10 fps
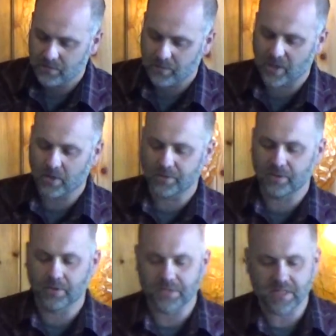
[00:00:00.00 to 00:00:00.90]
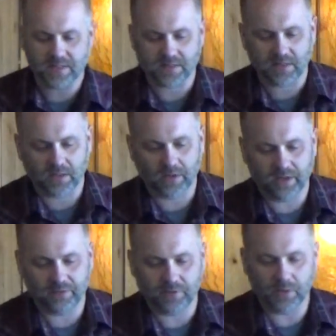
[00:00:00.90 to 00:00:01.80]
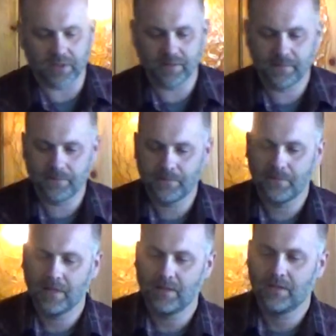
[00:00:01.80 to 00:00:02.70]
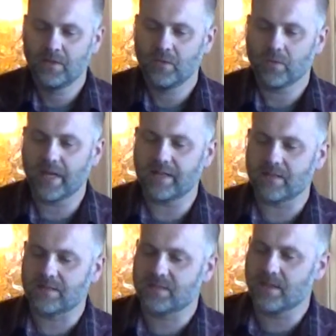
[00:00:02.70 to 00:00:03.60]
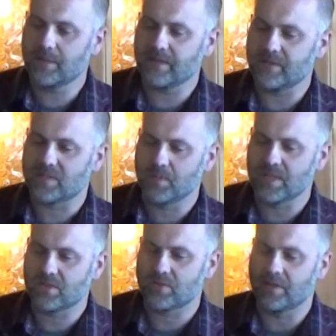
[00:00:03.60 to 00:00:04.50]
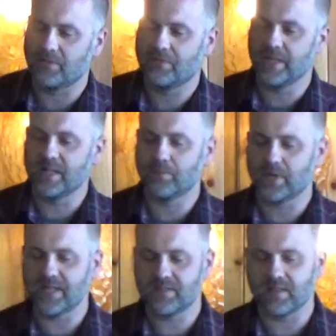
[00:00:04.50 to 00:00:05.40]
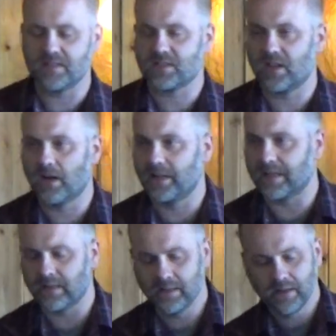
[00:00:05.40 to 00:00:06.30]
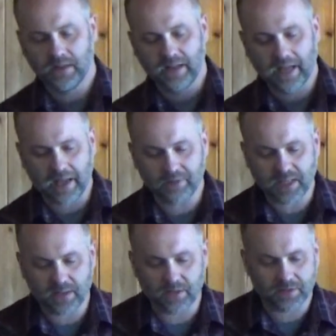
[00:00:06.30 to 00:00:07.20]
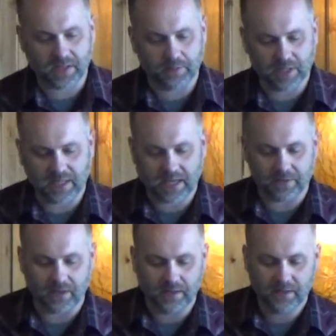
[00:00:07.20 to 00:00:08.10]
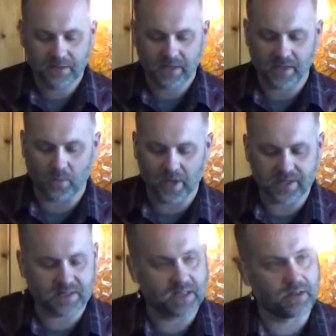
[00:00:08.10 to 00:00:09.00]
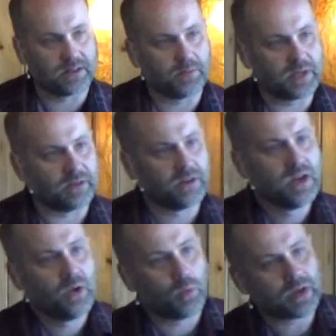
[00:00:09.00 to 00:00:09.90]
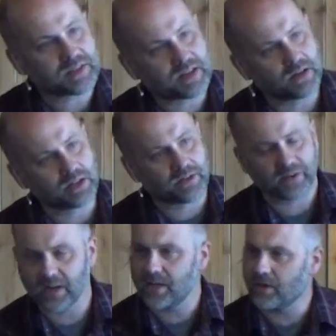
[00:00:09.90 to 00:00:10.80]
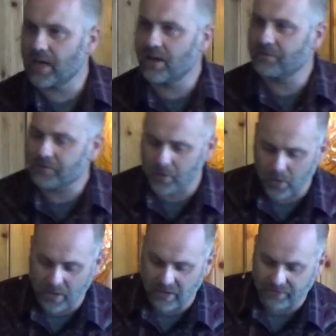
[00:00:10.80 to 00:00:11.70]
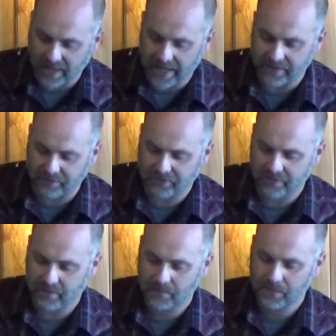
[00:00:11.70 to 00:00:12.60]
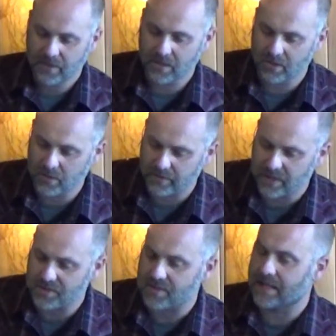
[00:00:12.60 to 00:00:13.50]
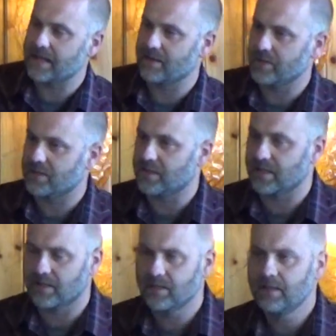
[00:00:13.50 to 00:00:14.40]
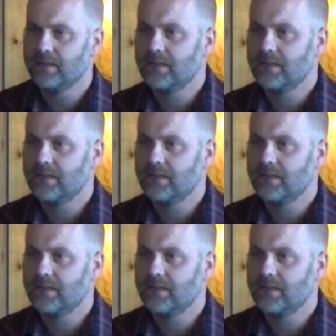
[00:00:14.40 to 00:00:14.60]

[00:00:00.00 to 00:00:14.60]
Behold the Lord Jesus on the ground floor. Right at the summit of his ministry, fully embracing his calling, heaven and earth coming together. And what is here in the middle? What is here on the very ground floor of life? The universe and everything.